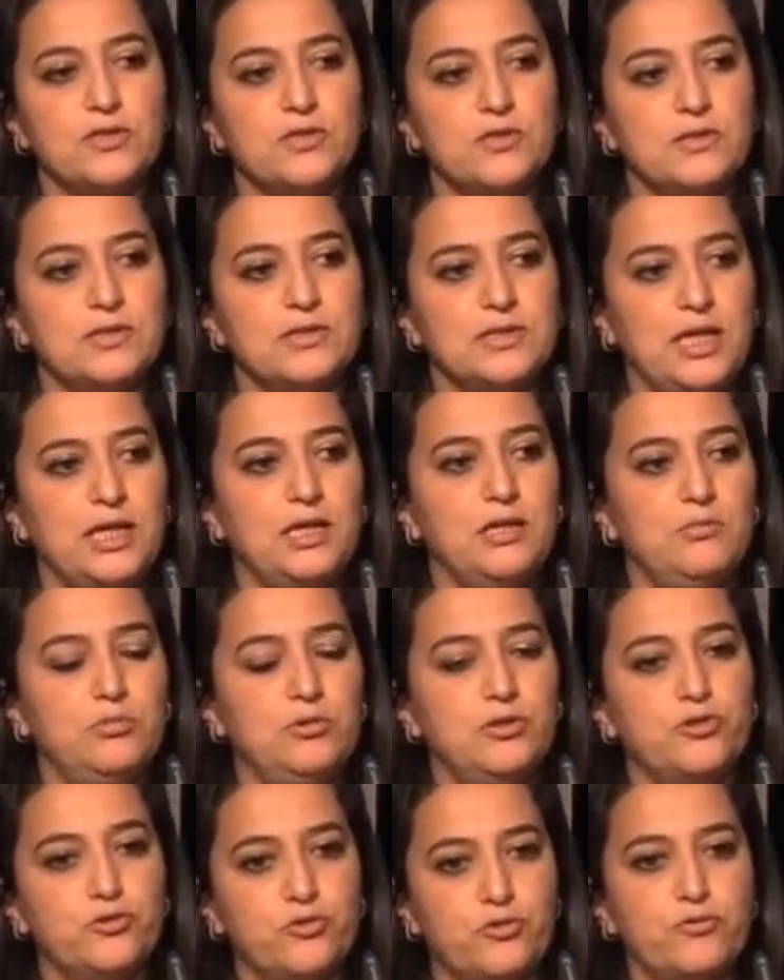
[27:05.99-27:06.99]

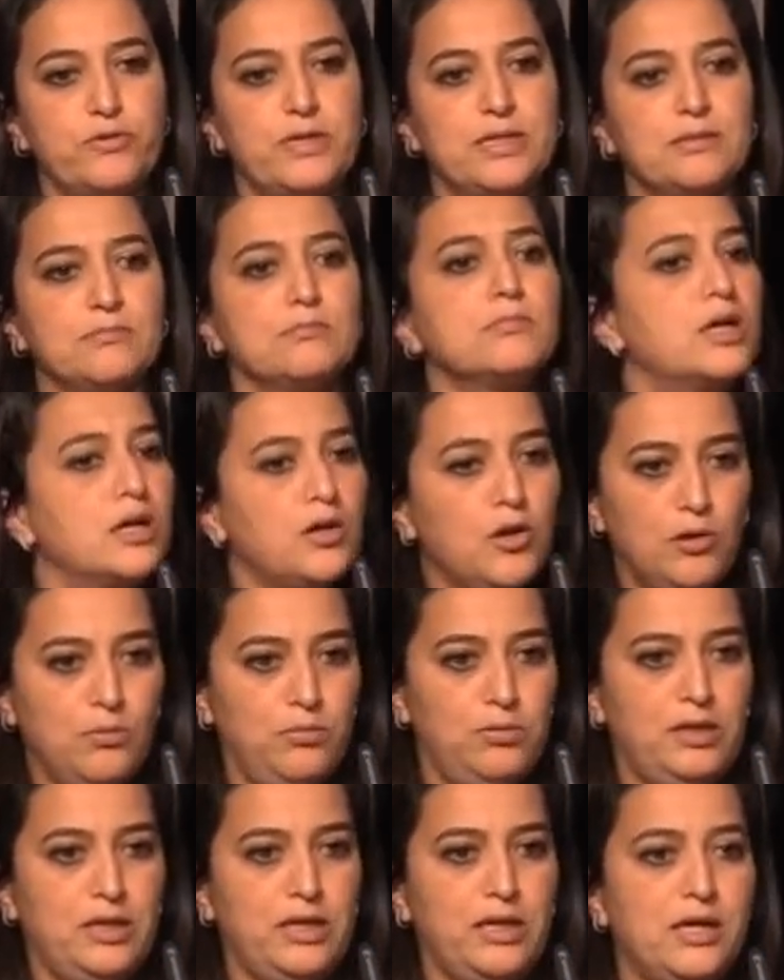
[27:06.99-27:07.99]
sustainable tourism
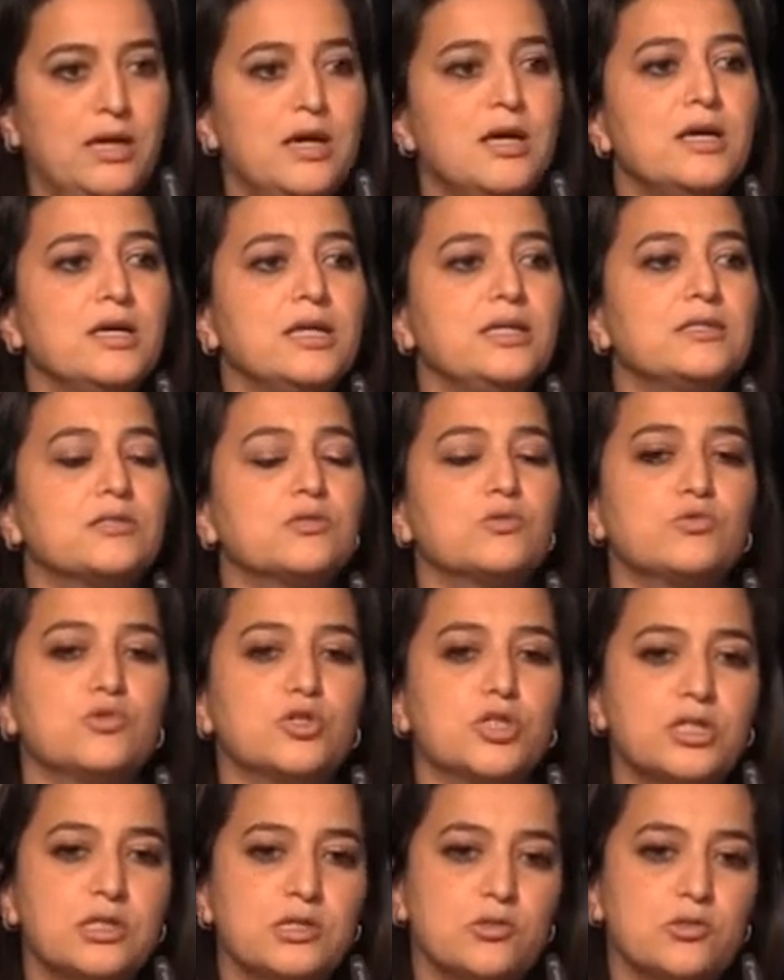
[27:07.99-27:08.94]
globally is to